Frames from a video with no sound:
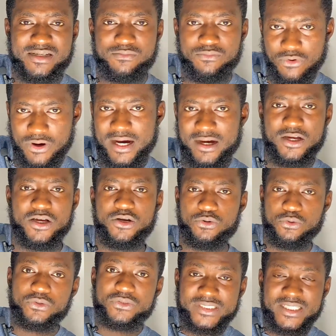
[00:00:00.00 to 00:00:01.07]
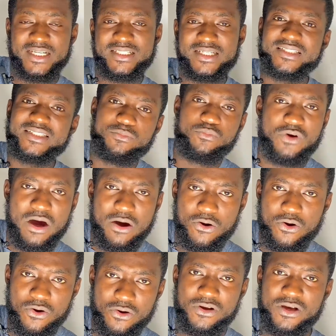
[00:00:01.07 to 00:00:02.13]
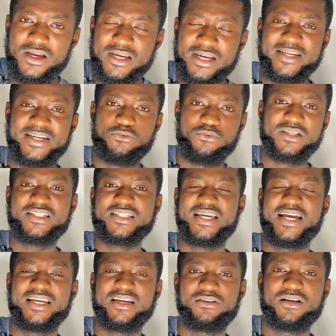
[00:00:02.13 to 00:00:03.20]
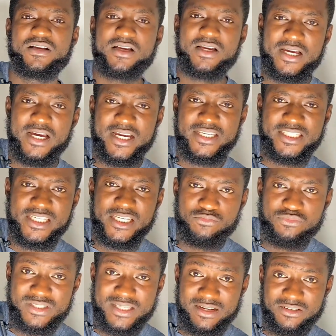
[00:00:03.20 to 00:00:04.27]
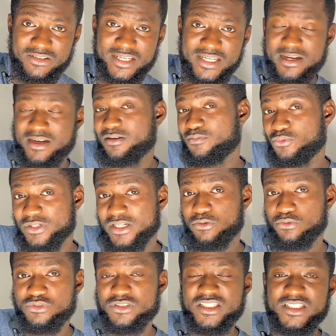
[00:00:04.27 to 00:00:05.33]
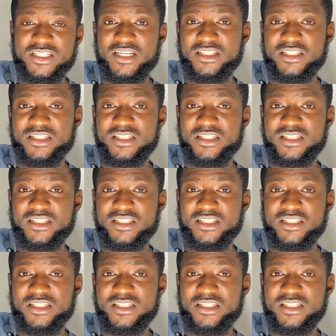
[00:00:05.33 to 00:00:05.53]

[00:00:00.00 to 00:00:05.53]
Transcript: Jemwa, hotel ya Jemwaho. A question a ye Ebusan or a Monaguchi,